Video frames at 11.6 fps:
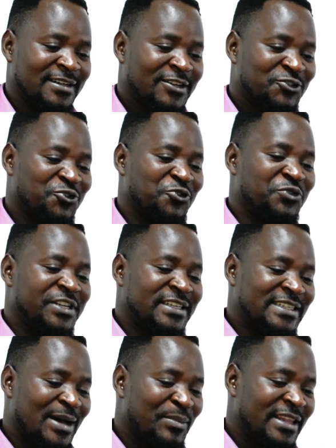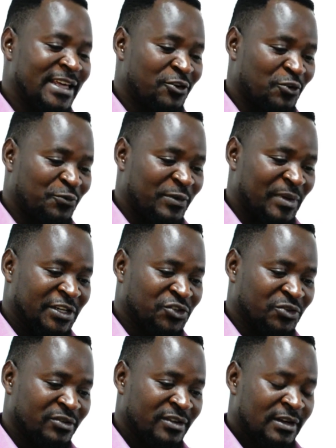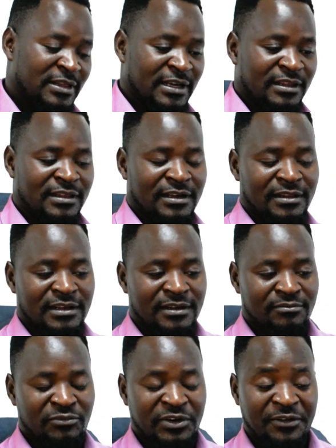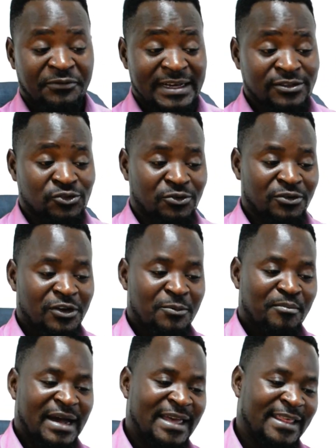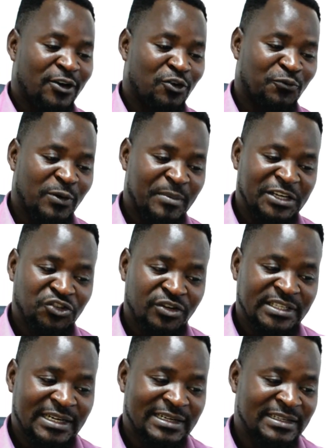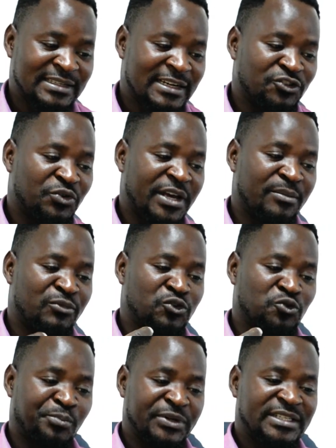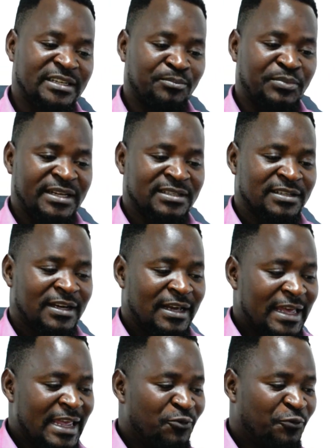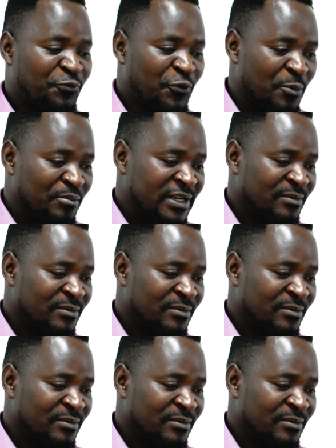So you determine the confirmation, the reversal, by the confirmation checklist that you're able to put in place, informed